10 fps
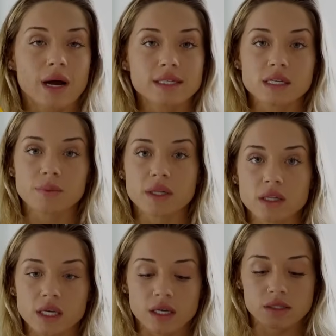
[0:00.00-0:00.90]
I
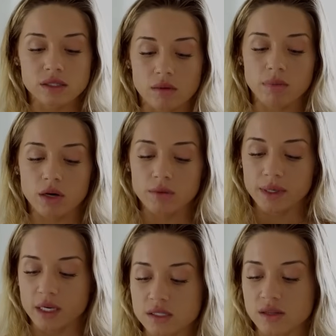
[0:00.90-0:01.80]
typically get sun butter
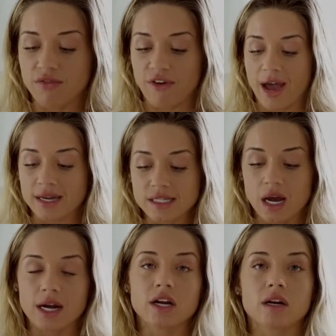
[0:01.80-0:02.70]
because the fat is
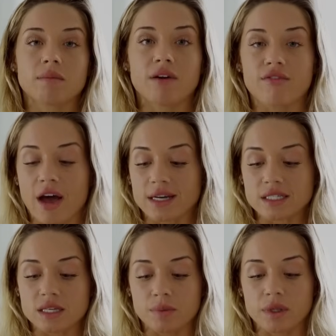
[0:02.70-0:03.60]
higher and my fat
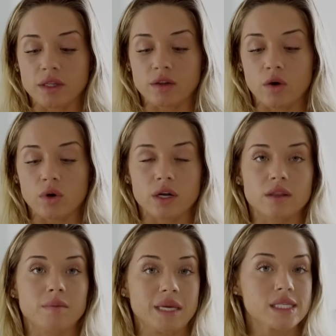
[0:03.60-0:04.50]
is typically lower in
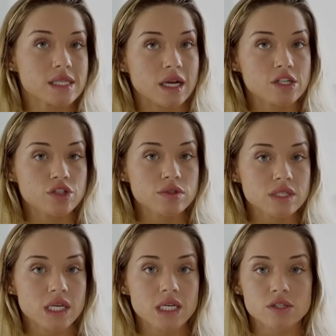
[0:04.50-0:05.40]
the meats that I choose
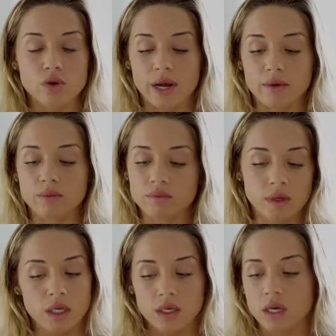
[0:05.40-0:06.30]
to eat. So I
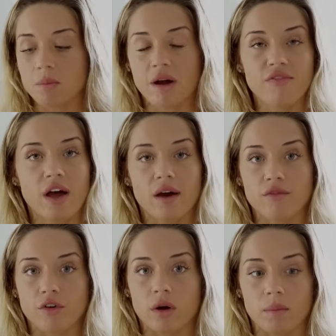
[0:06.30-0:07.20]
get my
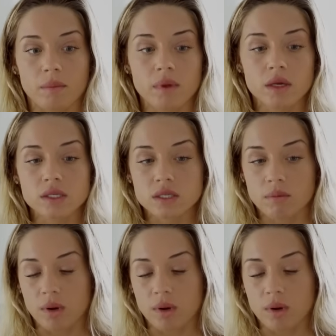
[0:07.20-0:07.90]
fat from sun